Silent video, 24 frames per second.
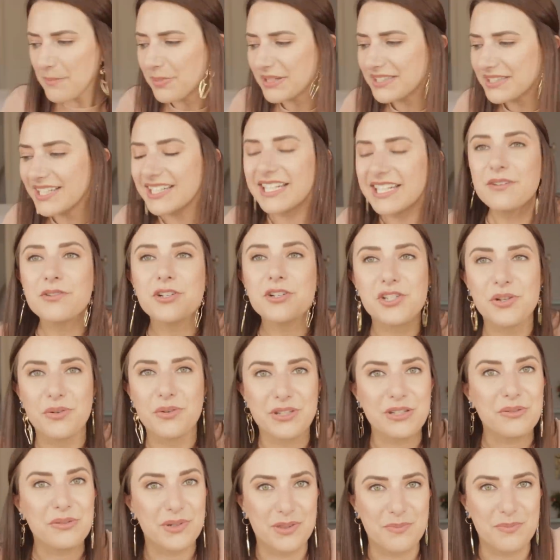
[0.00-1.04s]
But like I was
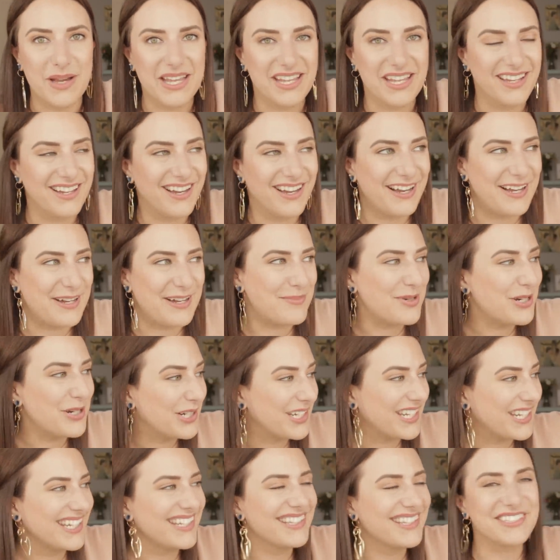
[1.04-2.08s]
showing you with my um,
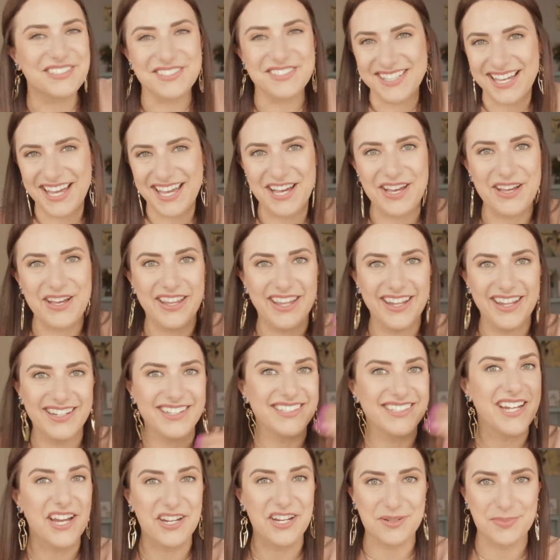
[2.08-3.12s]
hoodie already. There's uh, an
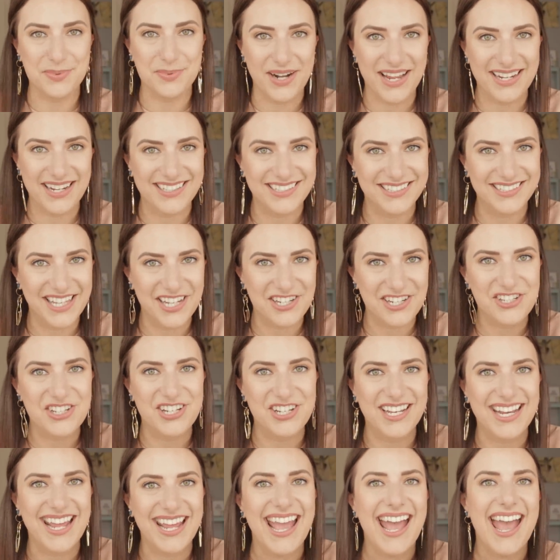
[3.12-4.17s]
entire Pride
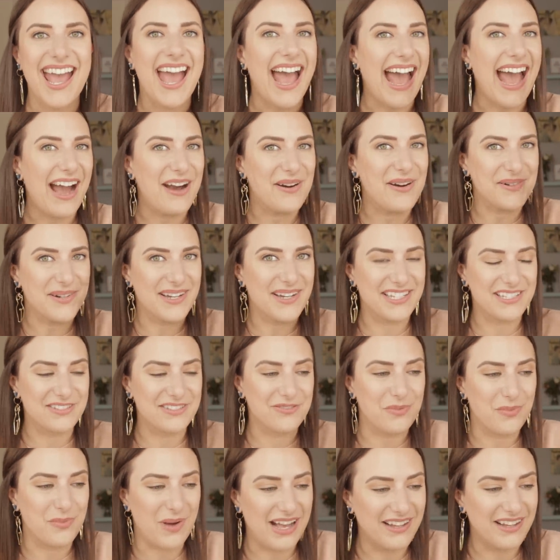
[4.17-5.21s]
collection out as
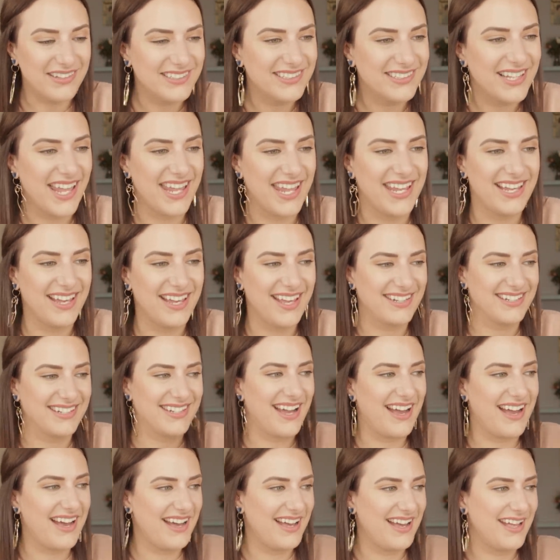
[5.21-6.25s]
well. And
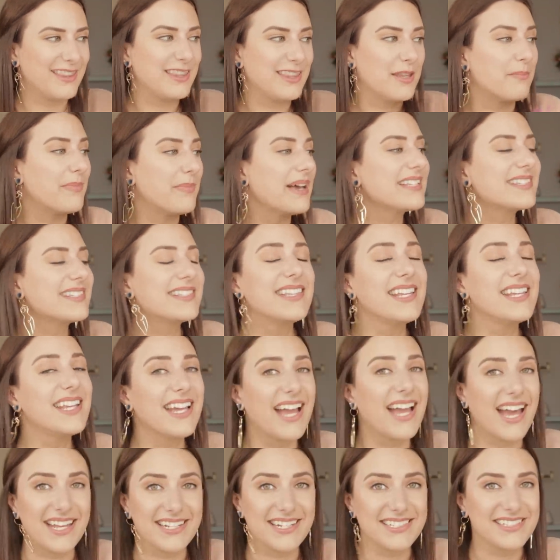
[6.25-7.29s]
uh, the best
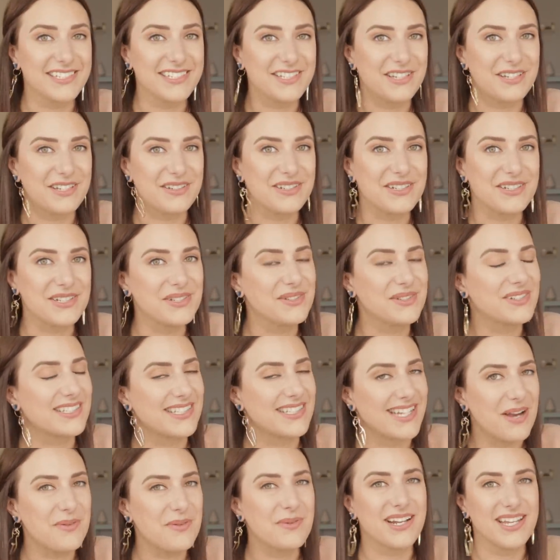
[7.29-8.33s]
thing, honestly, that you can do is
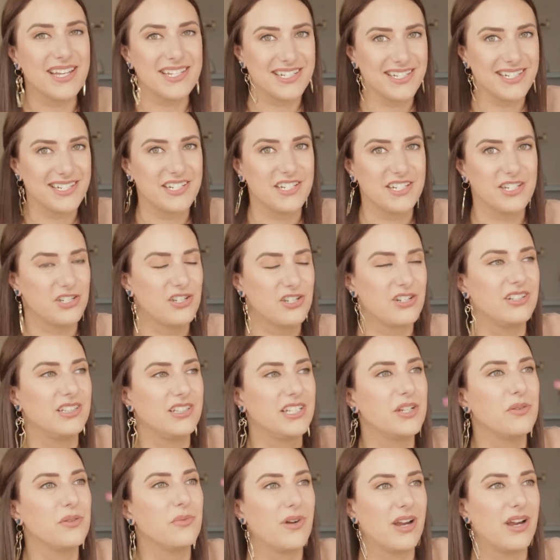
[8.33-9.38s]
not what I did
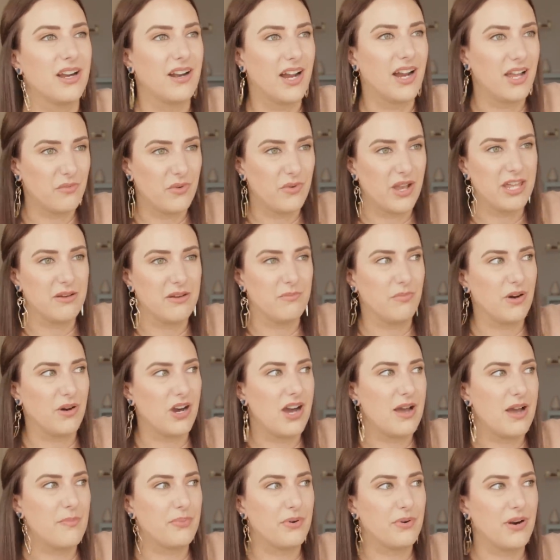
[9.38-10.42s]
initially where I went and
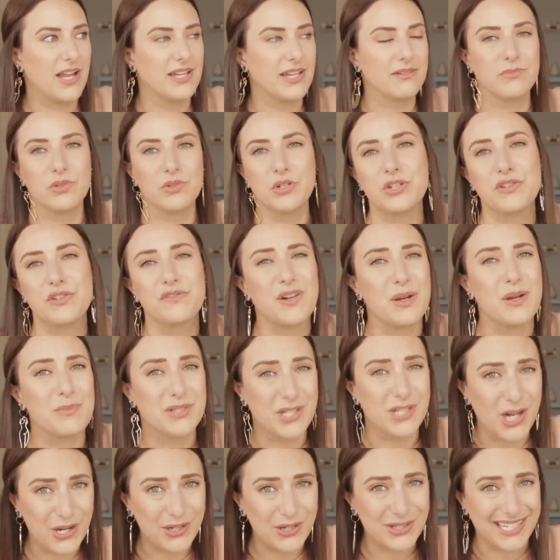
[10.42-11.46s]
bought Pride merch from
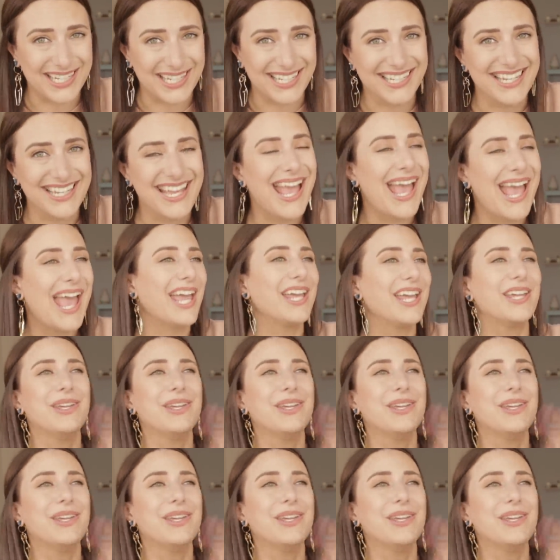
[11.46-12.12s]
Target, a